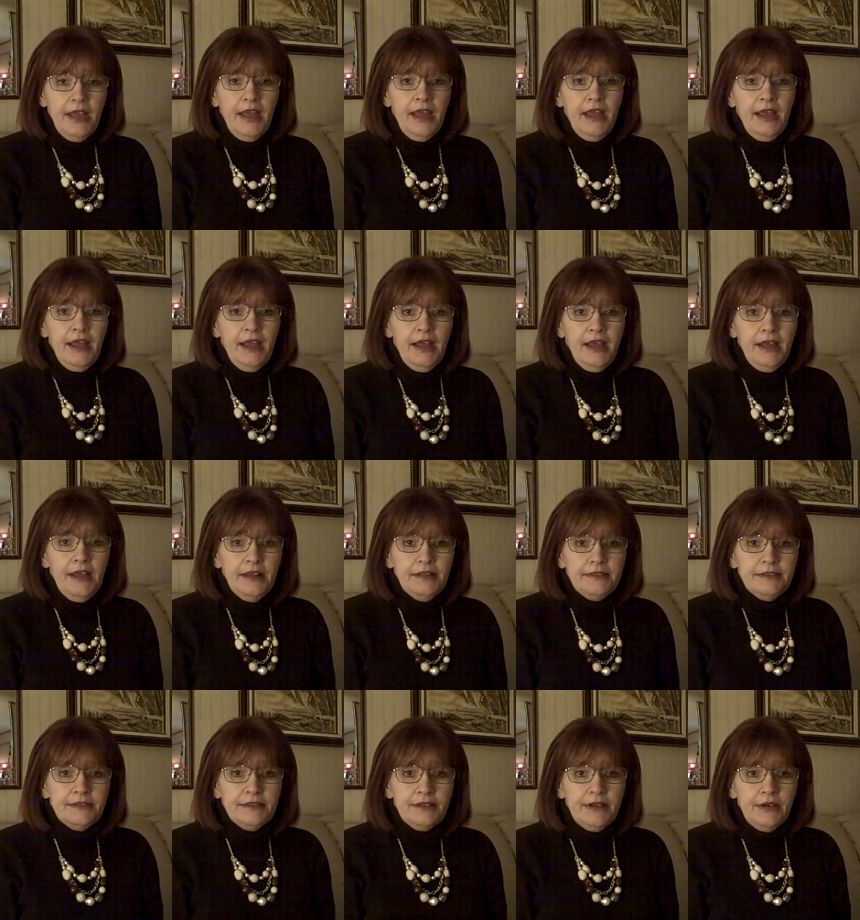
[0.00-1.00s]

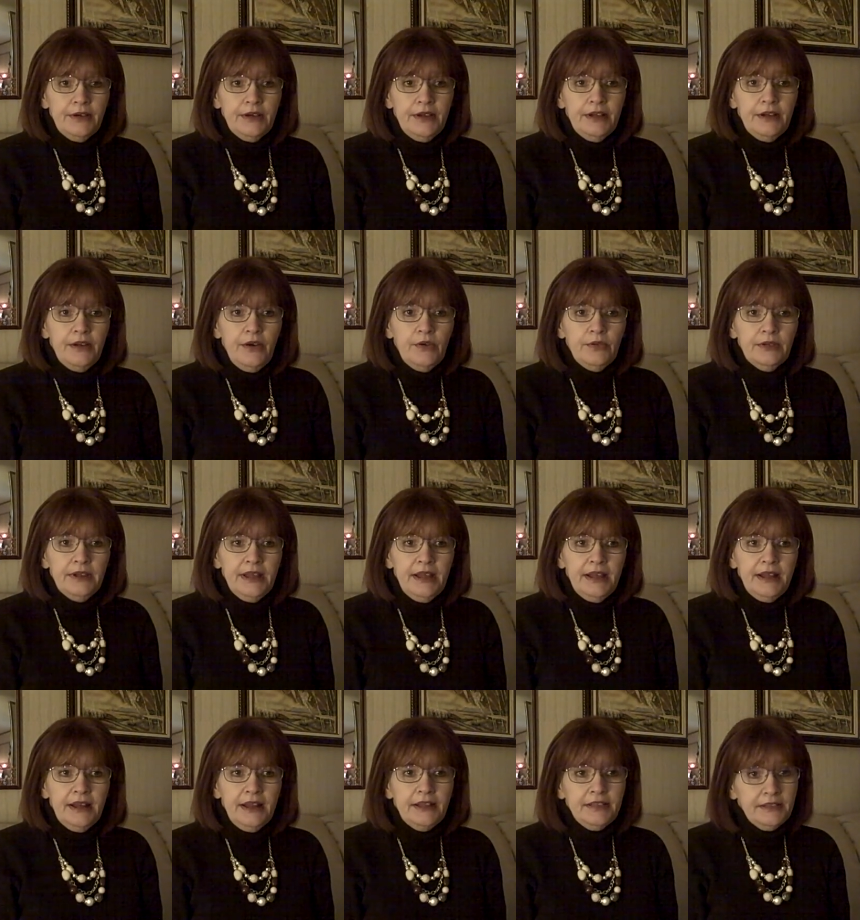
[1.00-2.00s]
and so and only
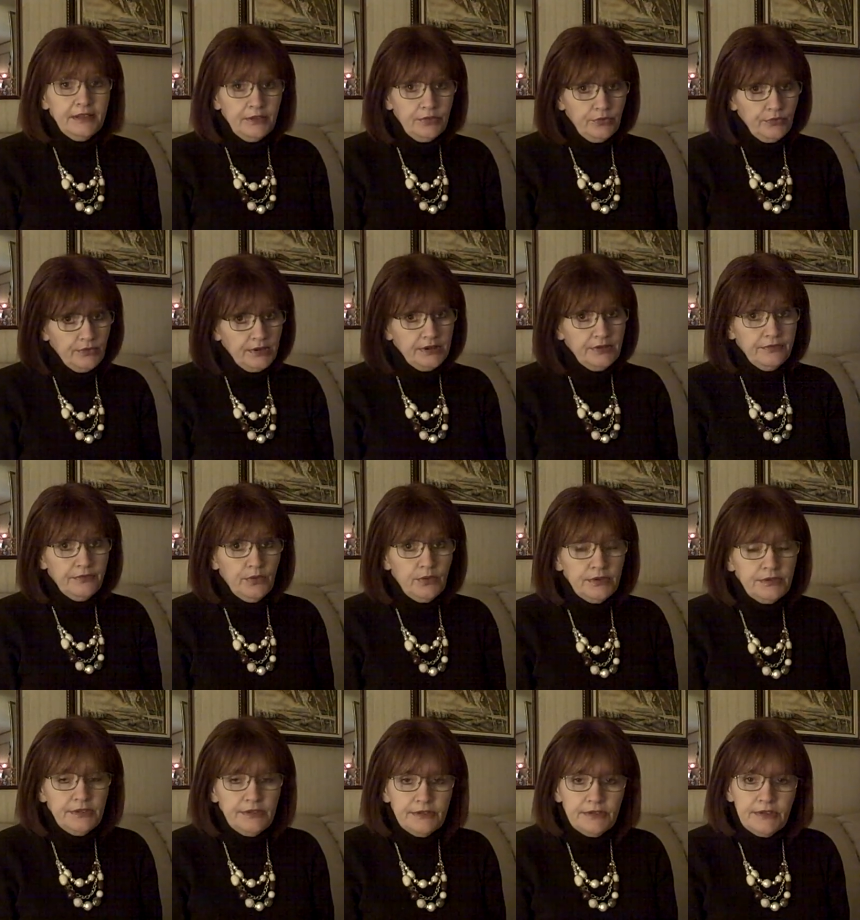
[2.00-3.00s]
had I think three
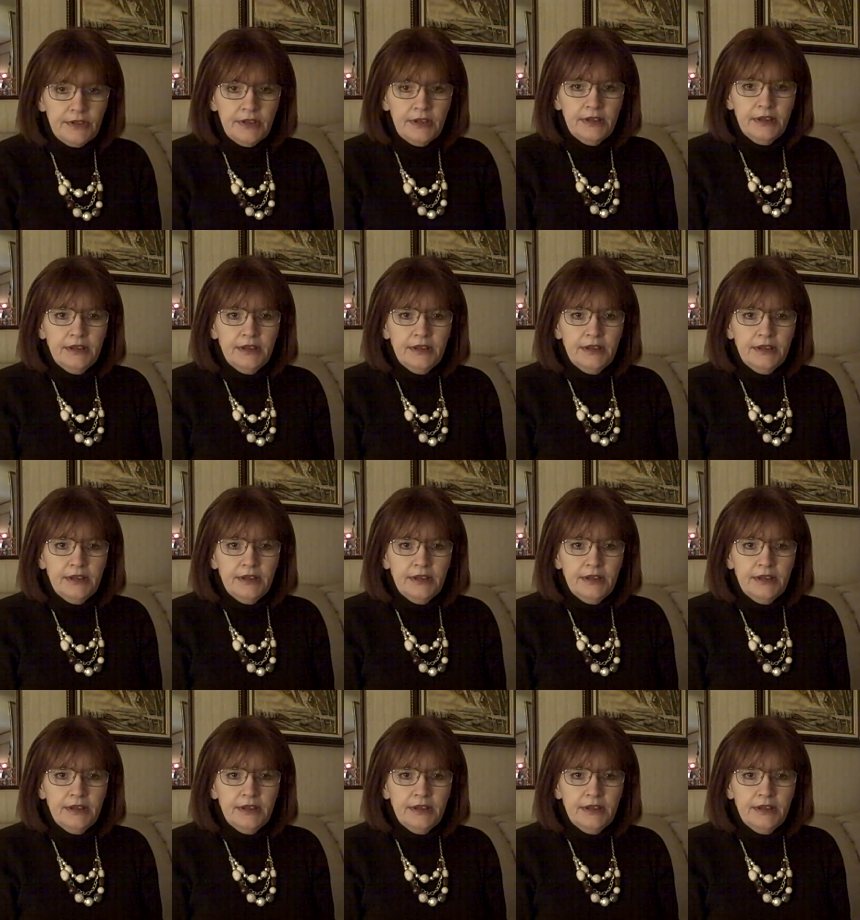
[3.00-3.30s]
divorces.